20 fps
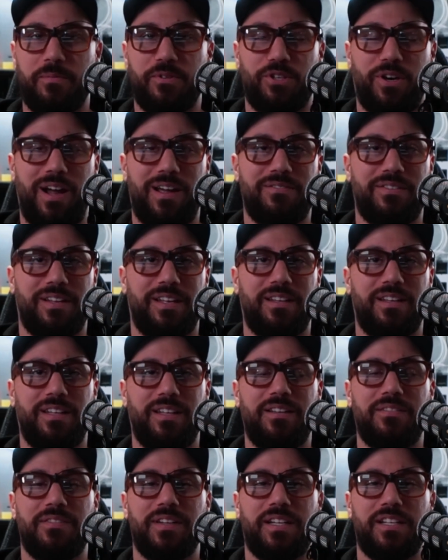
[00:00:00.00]
driving in the
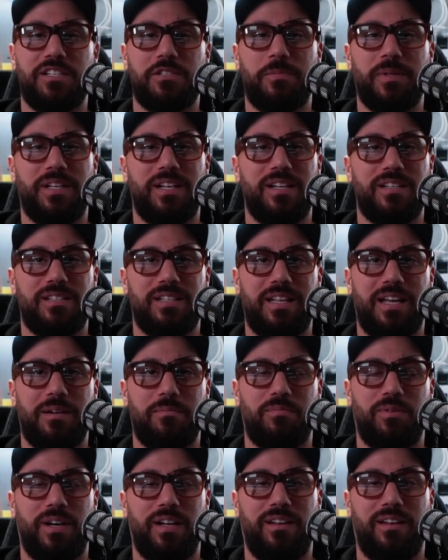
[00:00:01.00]
evening just because of
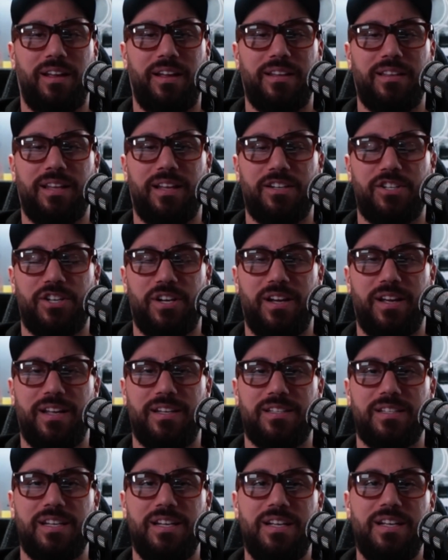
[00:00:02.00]
that bright light that
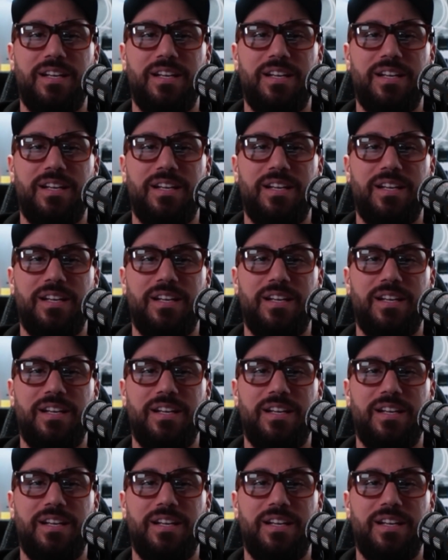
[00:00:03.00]
shines.